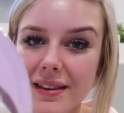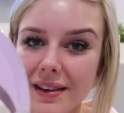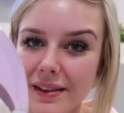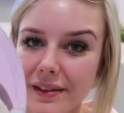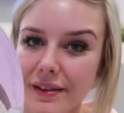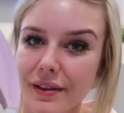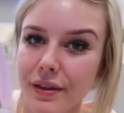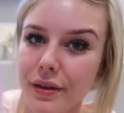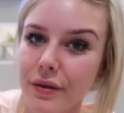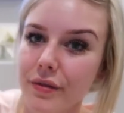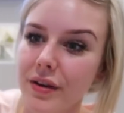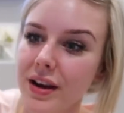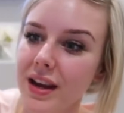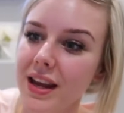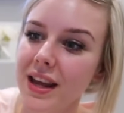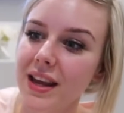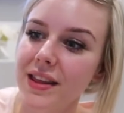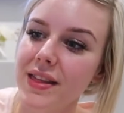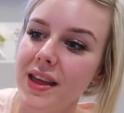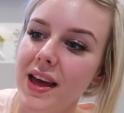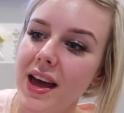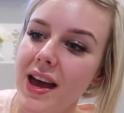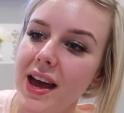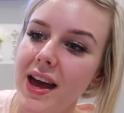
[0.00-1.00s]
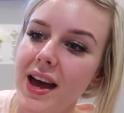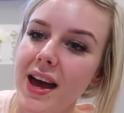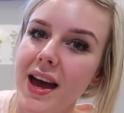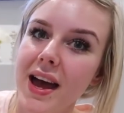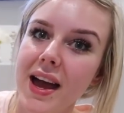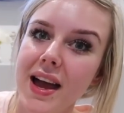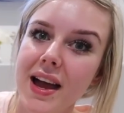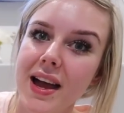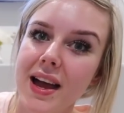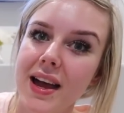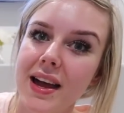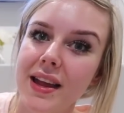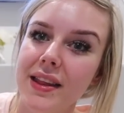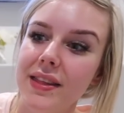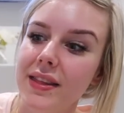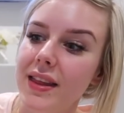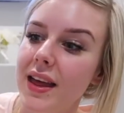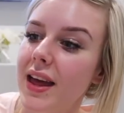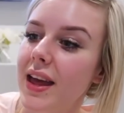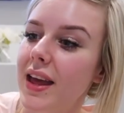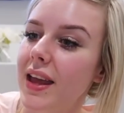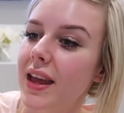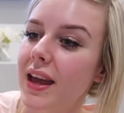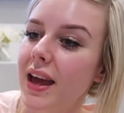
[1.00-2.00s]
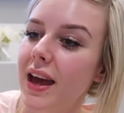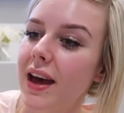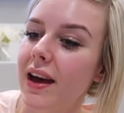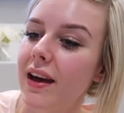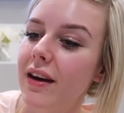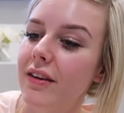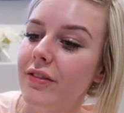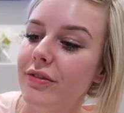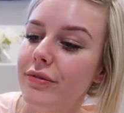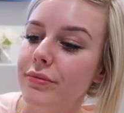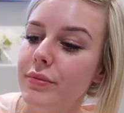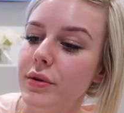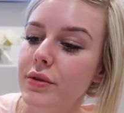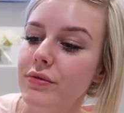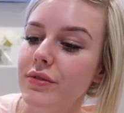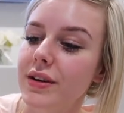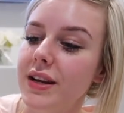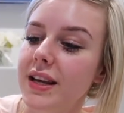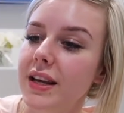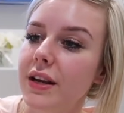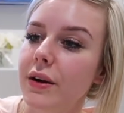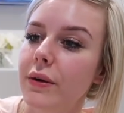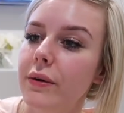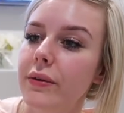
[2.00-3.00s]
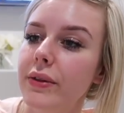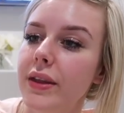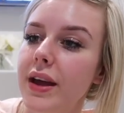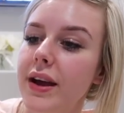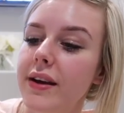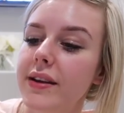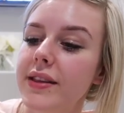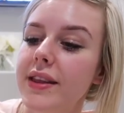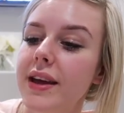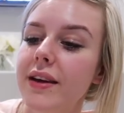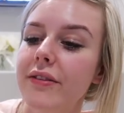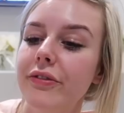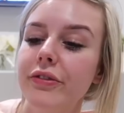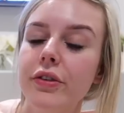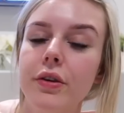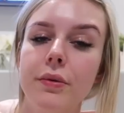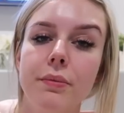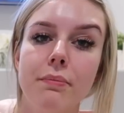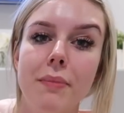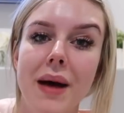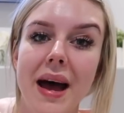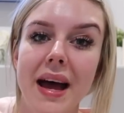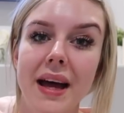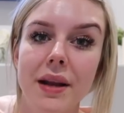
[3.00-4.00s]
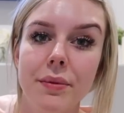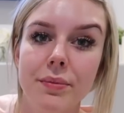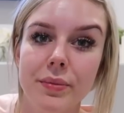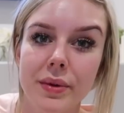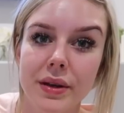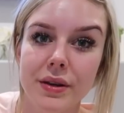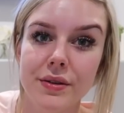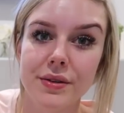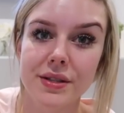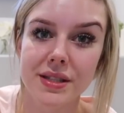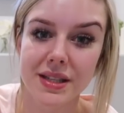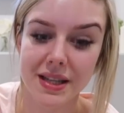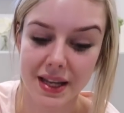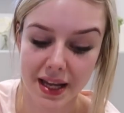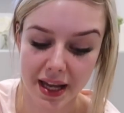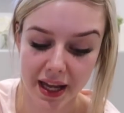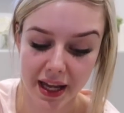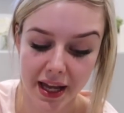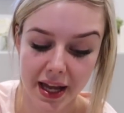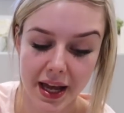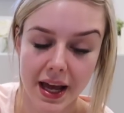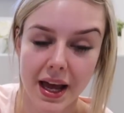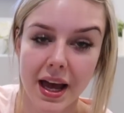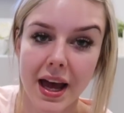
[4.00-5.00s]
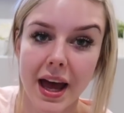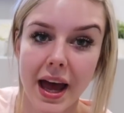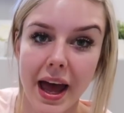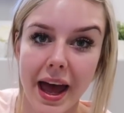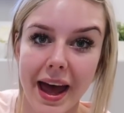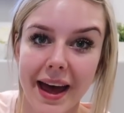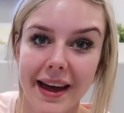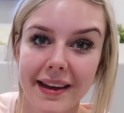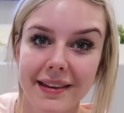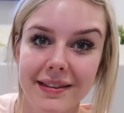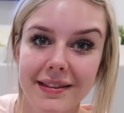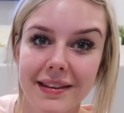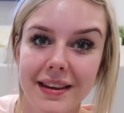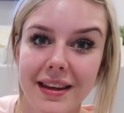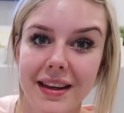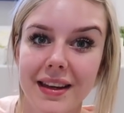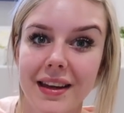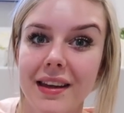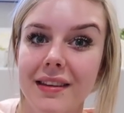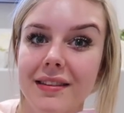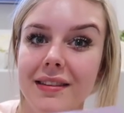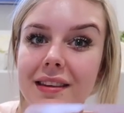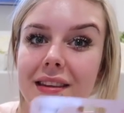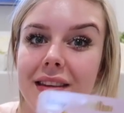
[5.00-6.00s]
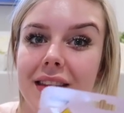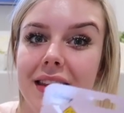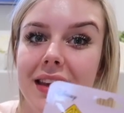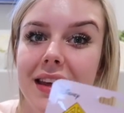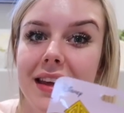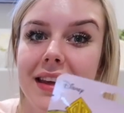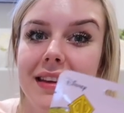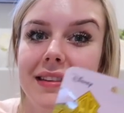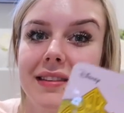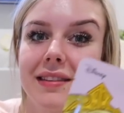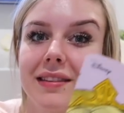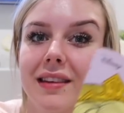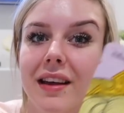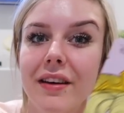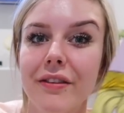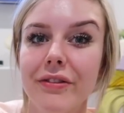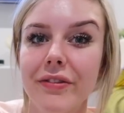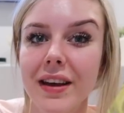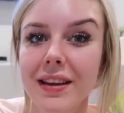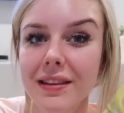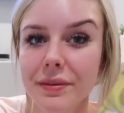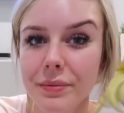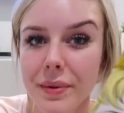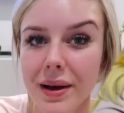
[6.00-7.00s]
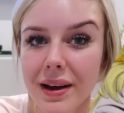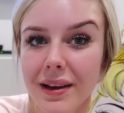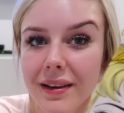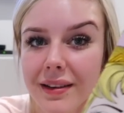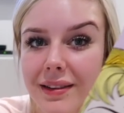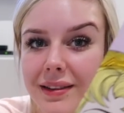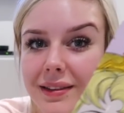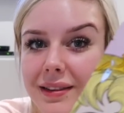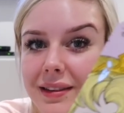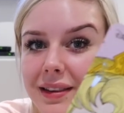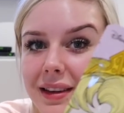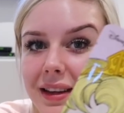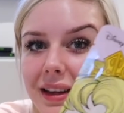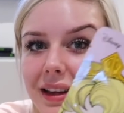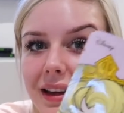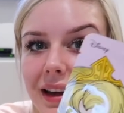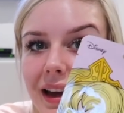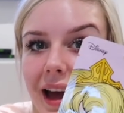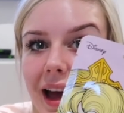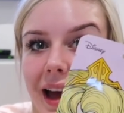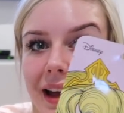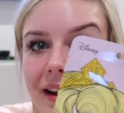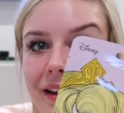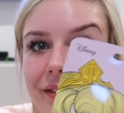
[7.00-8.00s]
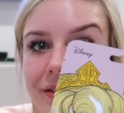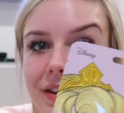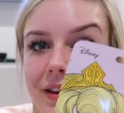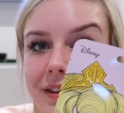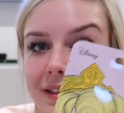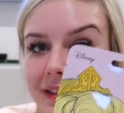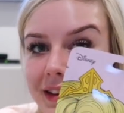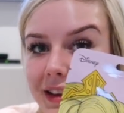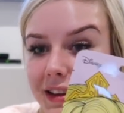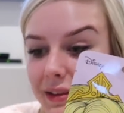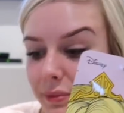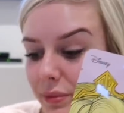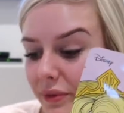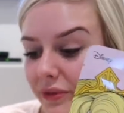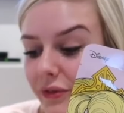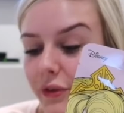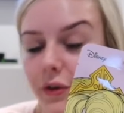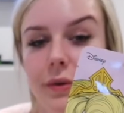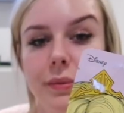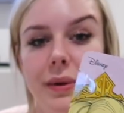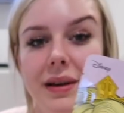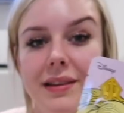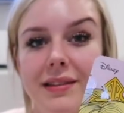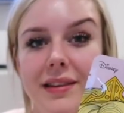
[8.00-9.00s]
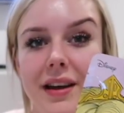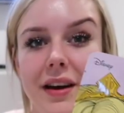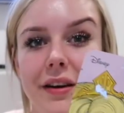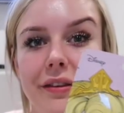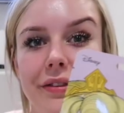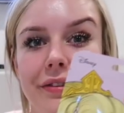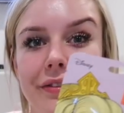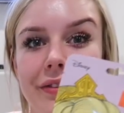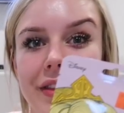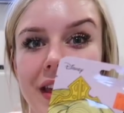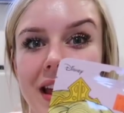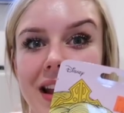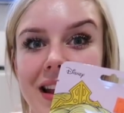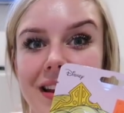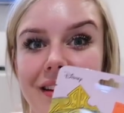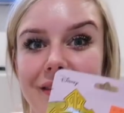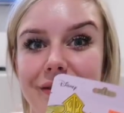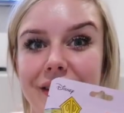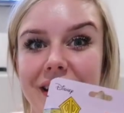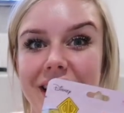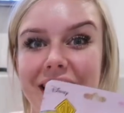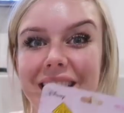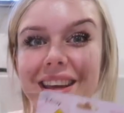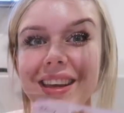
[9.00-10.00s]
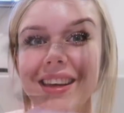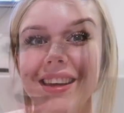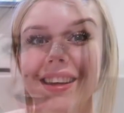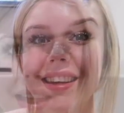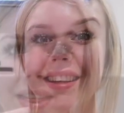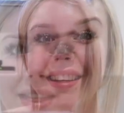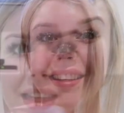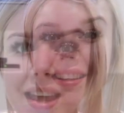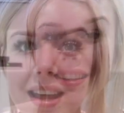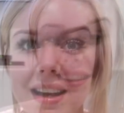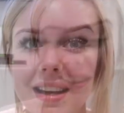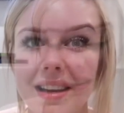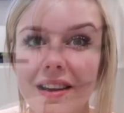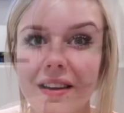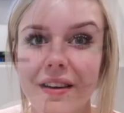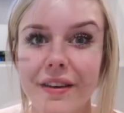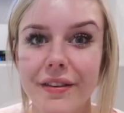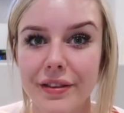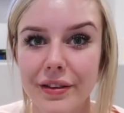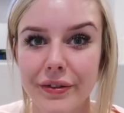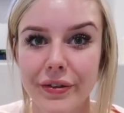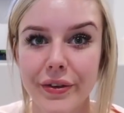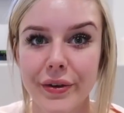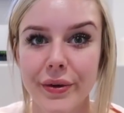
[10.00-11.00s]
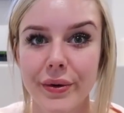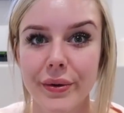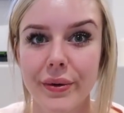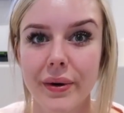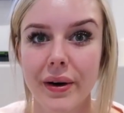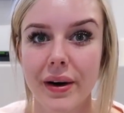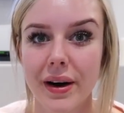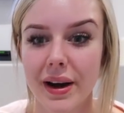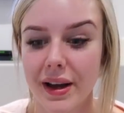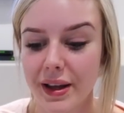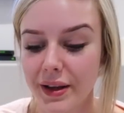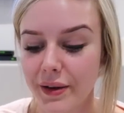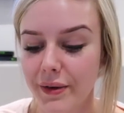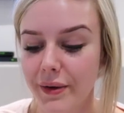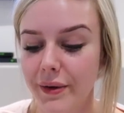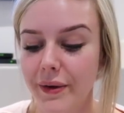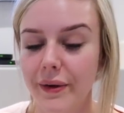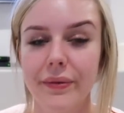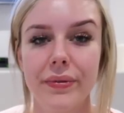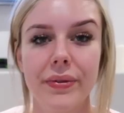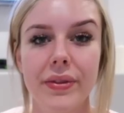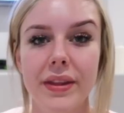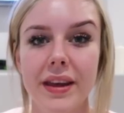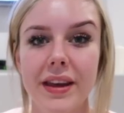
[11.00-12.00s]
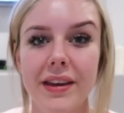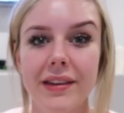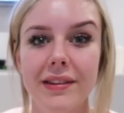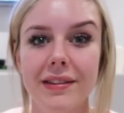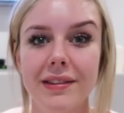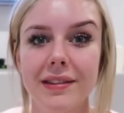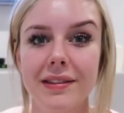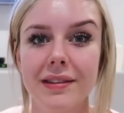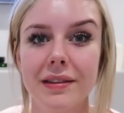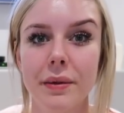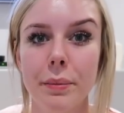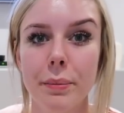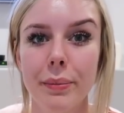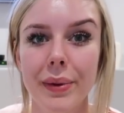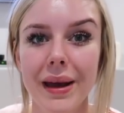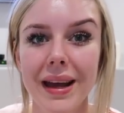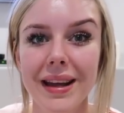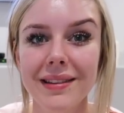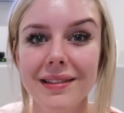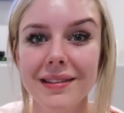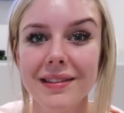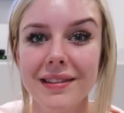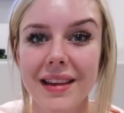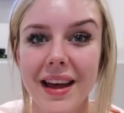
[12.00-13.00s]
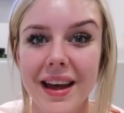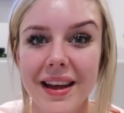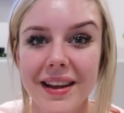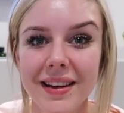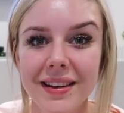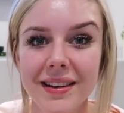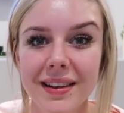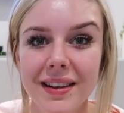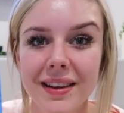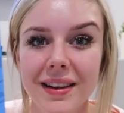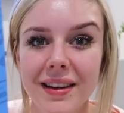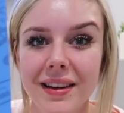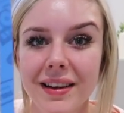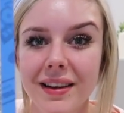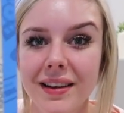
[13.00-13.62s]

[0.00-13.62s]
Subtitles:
There's three in there, and they have Marie on there, and they're from Mad Beauty, as is this face mask, and I've used these before myself, they're lovely. And then last of all, I got this pen set,